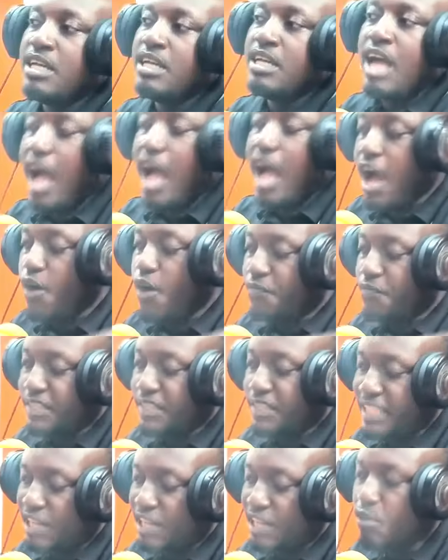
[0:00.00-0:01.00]
Our
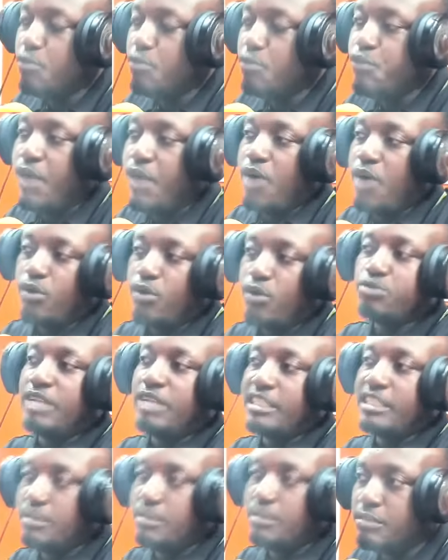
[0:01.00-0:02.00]
official no mutual
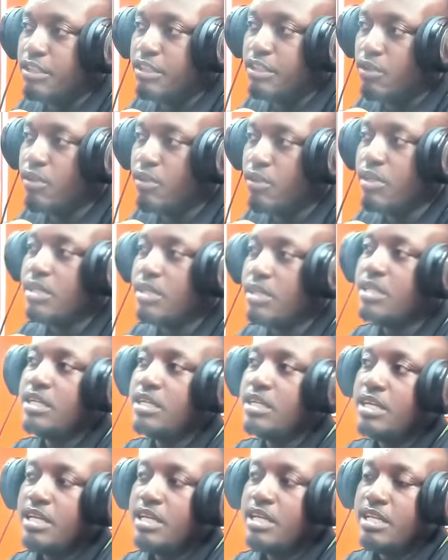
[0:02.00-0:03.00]
contract him tino. Mm -hmm.
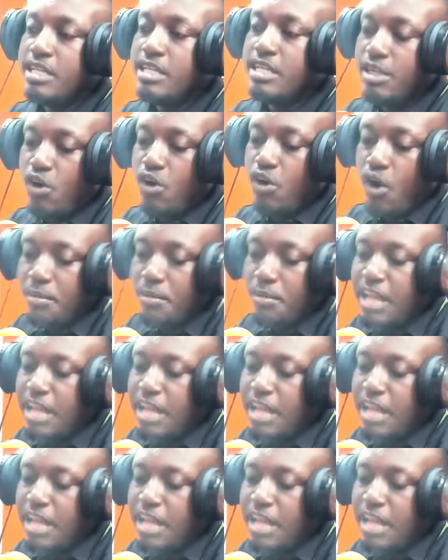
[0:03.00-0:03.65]
Omnya